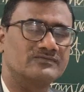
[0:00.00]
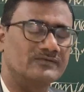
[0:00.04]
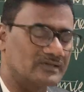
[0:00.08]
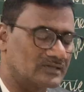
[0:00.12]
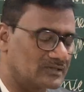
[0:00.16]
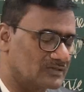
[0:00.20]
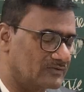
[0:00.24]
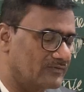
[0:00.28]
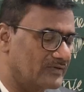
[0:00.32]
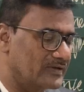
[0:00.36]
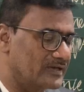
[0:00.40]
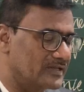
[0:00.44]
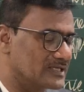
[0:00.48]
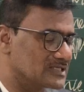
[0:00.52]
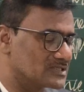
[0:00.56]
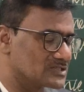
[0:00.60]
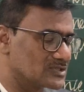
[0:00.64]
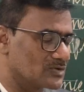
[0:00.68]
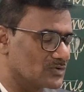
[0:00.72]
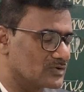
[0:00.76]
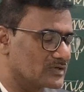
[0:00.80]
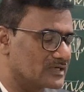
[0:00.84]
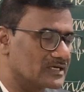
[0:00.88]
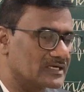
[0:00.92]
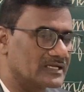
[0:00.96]
with the various
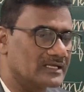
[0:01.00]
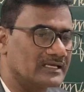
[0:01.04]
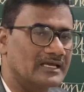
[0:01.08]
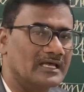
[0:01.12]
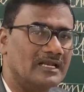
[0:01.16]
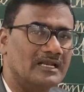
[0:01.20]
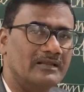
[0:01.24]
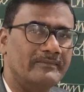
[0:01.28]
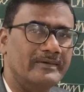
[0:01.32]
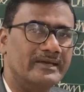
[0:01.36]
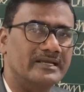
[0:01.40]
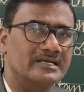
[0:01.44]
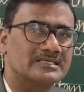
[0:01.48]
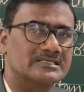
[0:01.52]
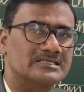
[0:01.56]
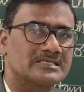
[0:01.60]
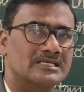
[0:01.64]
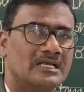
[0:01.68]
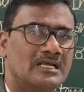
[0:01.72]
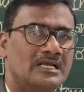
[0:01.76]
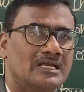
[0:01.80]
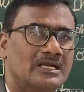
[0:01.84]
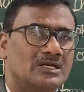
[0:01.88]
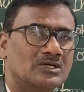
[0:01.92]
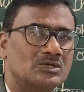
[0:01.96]
rotating elements.
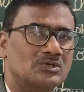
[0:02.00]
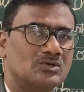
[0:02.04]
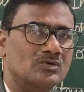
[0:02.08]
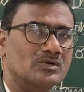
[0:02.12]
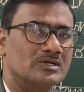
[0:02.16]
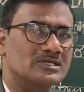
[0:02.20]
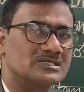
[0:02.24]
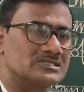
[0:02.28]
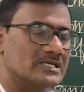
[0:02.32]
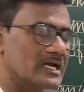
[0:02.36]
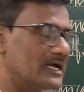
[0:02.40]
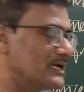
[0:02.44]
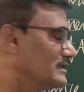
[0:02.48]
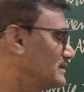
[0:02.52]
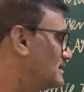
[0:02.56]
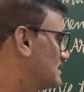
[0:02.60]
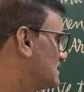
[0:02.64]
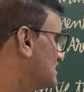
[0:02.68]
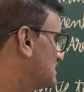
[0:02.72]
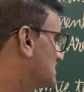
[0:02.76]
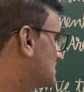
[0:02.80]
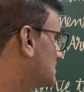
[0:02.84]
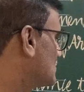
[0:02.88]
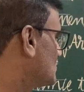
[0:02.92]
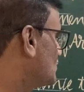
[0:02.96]
To design
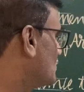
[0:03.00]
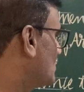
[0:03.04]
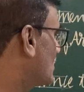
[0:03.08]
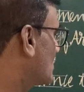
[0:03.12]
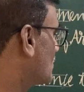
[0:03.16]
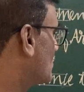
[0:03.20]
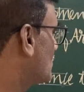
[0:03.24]
that, you are